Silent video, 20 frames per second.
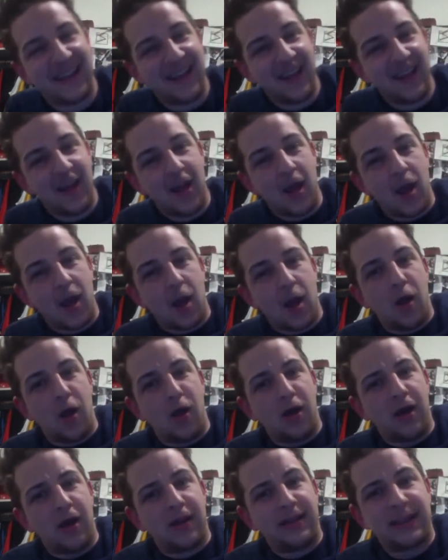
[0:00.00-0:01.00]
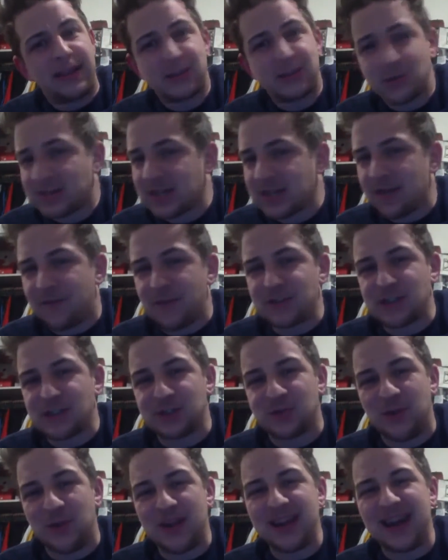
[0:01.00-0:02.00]
podcast here on the Bleacher Preacher
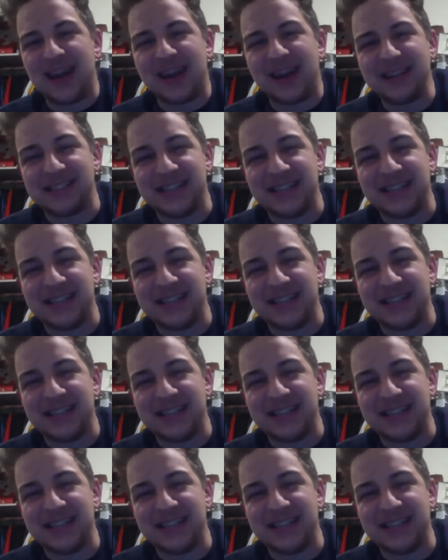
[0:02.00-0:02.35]
Network.